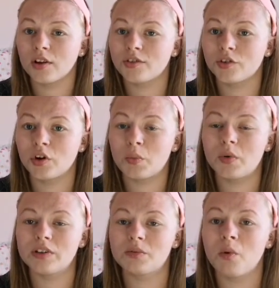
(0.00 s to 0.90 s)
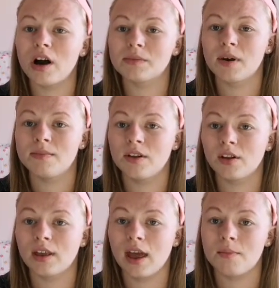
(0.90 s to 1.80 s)
not sure, but it's what is my
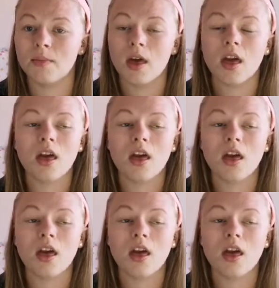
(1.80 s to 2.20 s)
middle name?